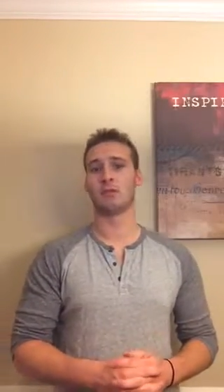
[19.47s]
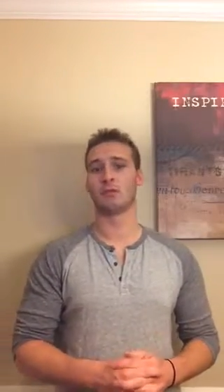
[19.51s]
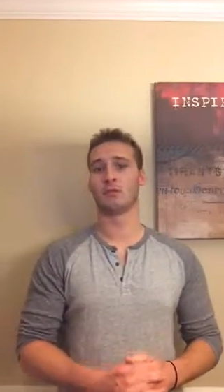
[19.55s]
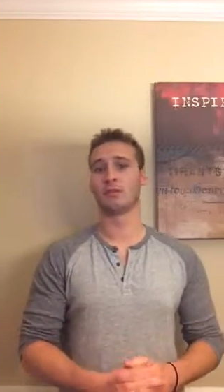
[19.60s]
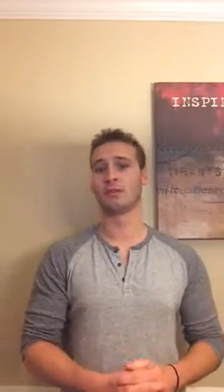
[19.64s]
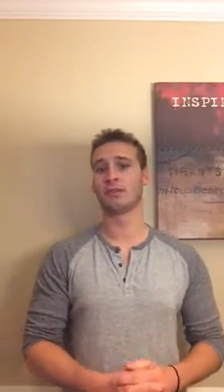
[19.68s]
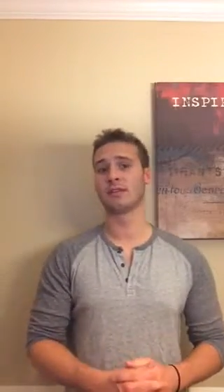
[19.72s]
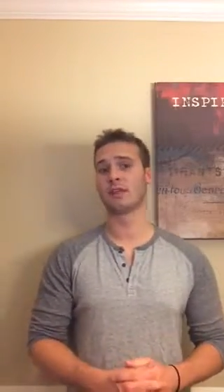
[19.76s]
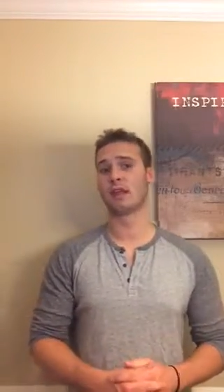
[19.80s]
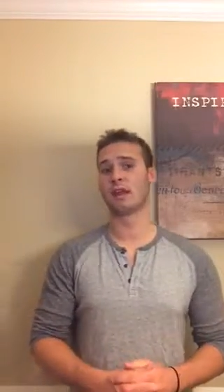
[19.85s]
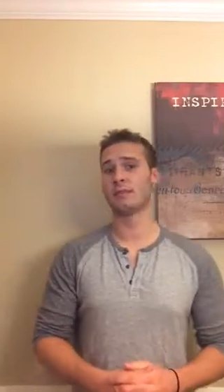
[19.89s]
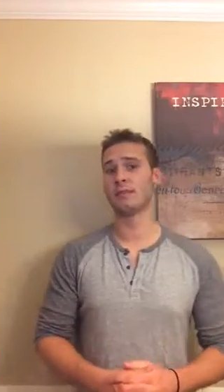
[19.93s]
The
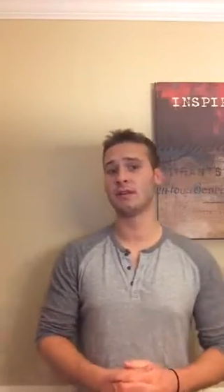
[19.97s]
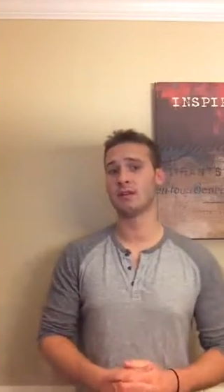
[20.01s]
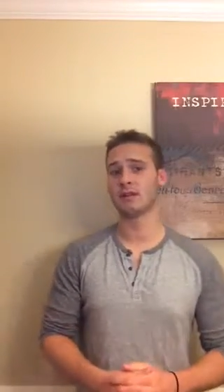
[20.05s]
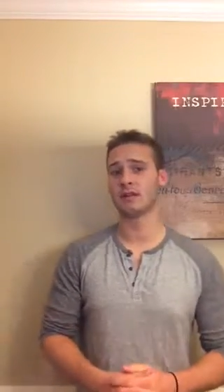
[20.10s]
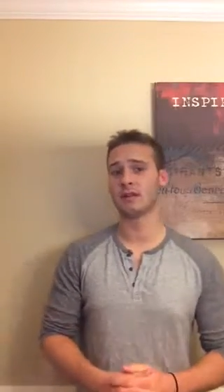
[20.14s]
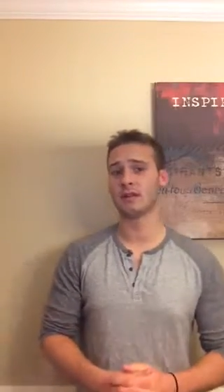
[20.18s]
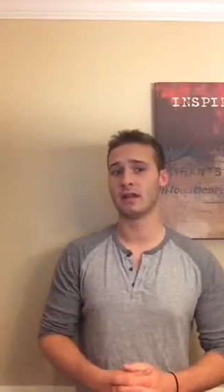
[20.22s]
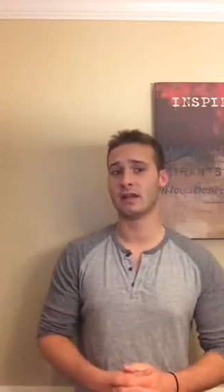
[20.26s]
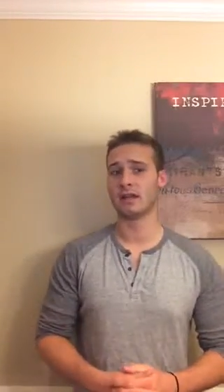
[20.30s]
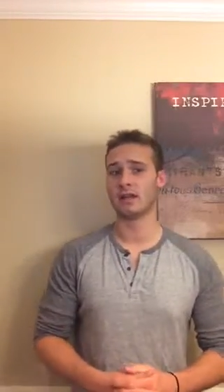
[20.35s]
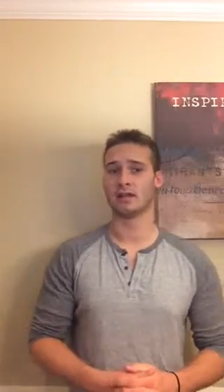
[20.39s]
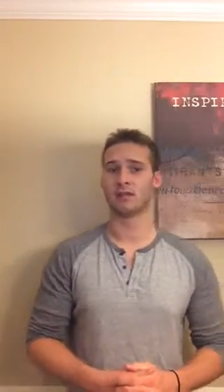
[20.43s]
reason I'm here
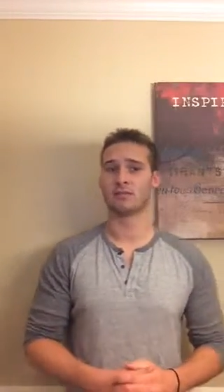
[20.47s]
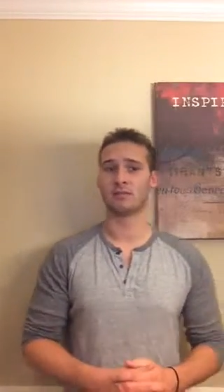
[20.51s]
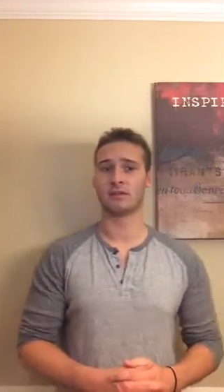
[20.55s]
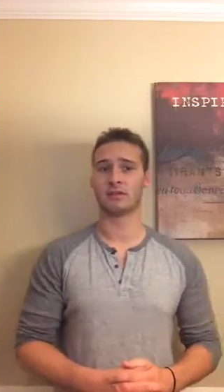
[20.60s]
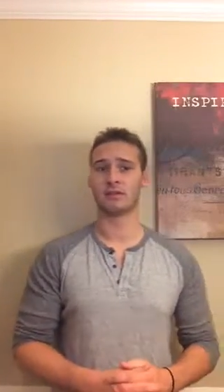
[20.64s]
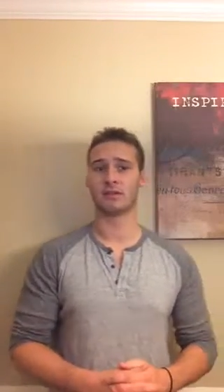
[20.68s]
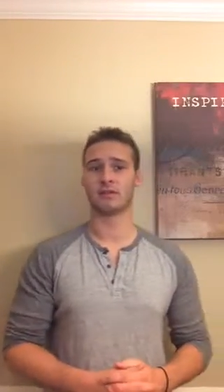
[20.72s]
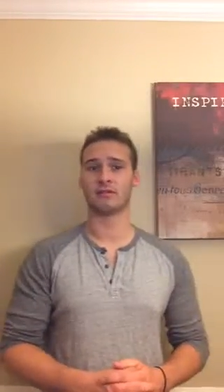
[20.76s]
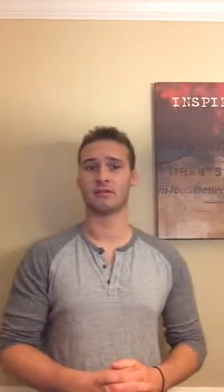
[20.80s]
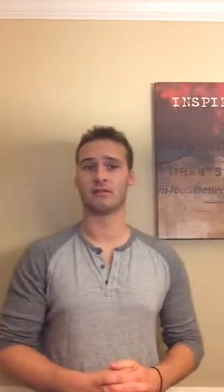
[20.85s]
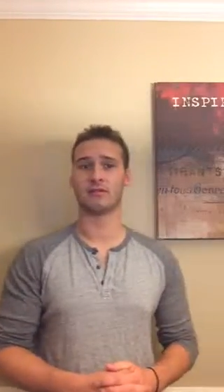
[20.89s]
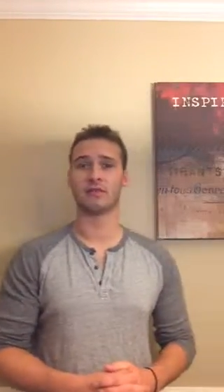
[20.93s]
today is
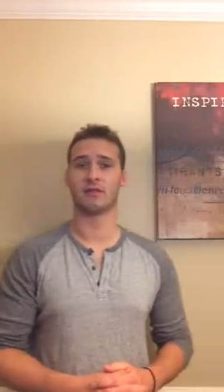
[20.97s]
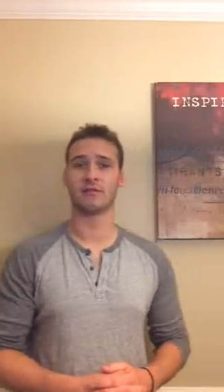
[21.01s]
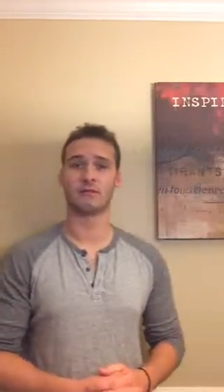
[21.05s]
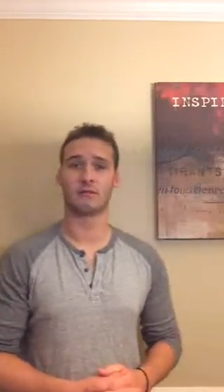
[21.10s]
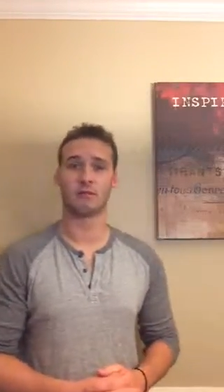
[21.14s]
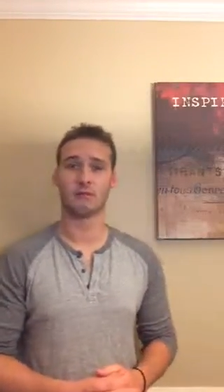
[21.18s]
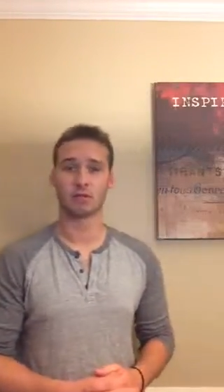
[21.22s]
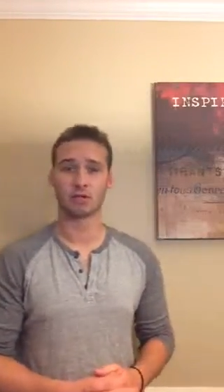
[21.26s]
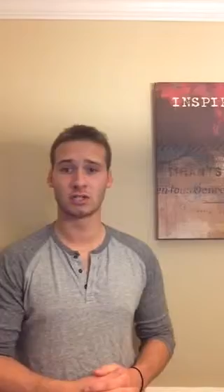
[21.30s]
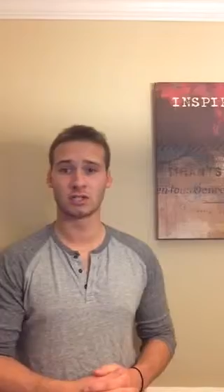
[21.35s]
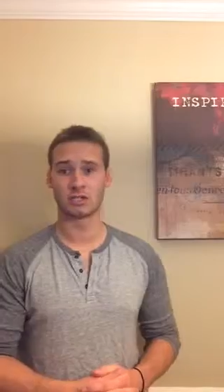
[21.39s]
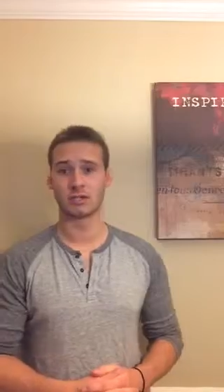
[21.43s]
because of the
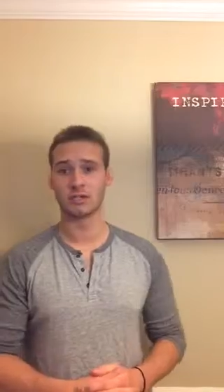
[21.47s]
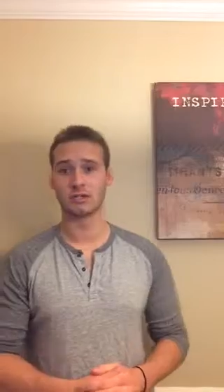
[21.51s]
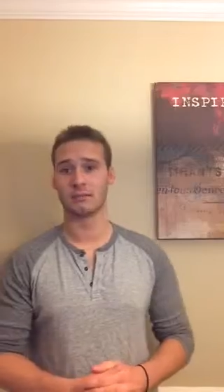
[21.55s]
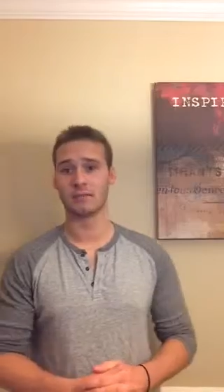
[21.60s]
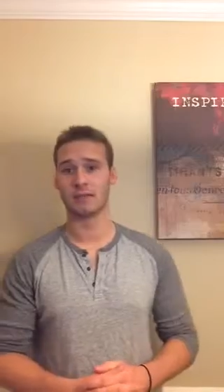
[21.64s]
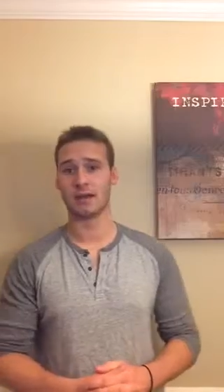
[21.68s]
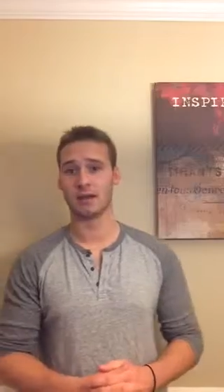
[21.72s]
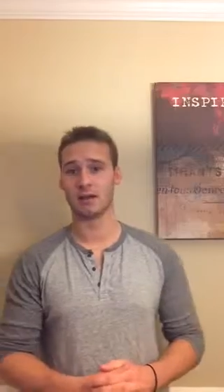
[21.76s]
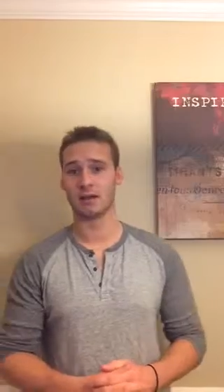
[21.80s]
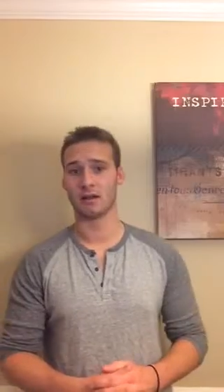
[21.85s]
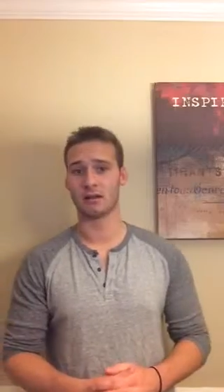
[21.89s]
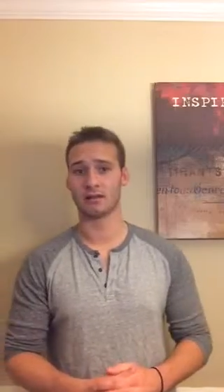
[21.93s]
unfortunate
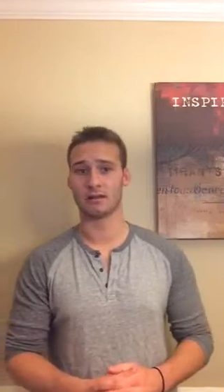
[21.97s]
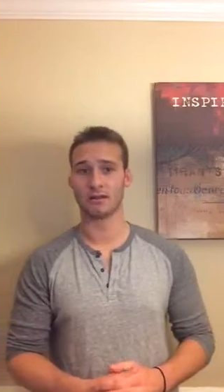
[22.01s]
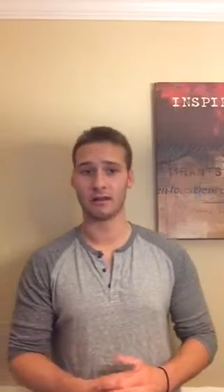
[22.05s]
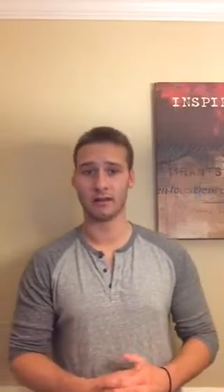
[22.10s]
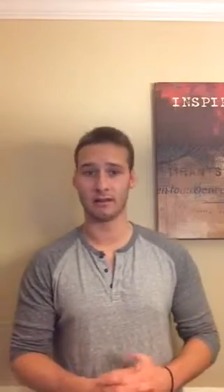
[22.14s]
debate on